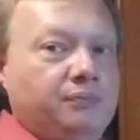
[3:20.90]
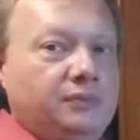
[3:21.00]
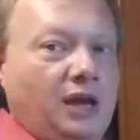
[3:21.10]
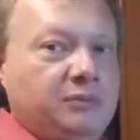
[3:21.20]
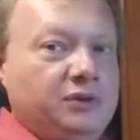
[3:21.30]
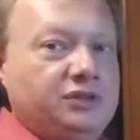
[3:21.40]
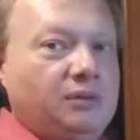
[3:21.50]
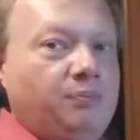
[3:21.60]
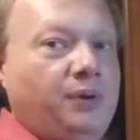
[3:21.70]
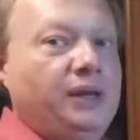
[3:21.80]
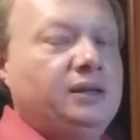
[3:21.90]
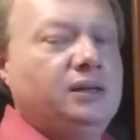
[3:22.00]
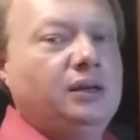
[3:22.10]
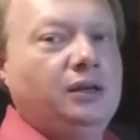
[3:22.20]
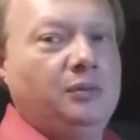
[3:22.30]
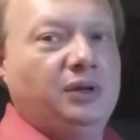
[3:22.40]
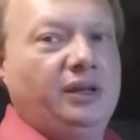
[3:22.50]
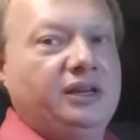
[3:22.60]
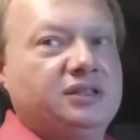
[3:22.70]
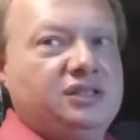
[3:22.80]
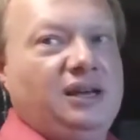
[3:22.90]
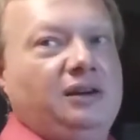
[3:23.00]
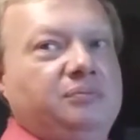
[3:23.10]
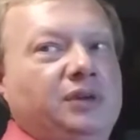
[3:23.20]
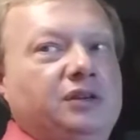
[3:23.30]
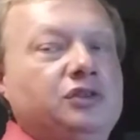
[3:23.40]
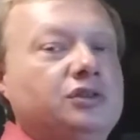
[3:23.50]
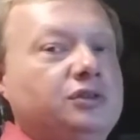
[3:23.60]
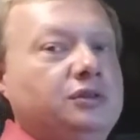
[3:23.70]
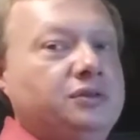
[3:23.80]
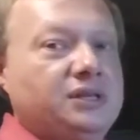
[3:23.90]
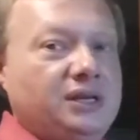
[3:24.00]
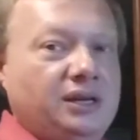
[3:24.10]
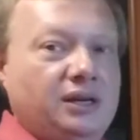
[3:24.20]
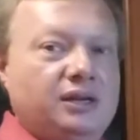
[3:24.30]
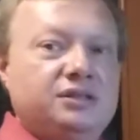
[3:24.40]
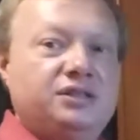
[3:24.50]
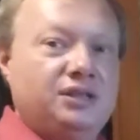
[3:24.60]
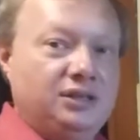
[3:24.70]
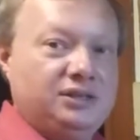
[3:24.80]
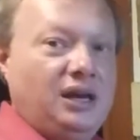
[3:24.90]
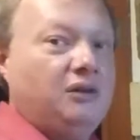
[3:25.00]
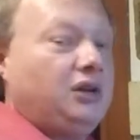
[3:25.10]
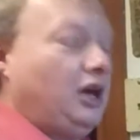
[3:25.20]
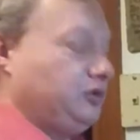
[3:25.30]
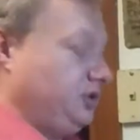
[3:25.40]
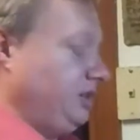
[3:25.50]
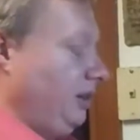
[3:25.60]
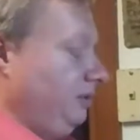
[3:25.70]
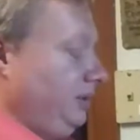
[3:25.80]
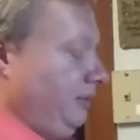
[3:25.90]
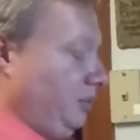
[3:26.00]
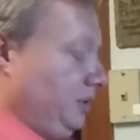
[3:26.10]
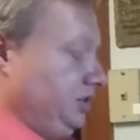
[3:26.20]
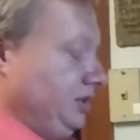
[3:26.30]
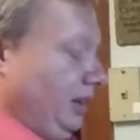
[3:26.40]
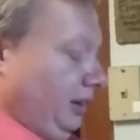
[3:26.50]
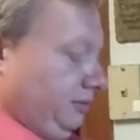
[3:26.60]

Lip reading: I'm using pink Himalayan salt, but you can use sea salt, kosher salt, or what you got.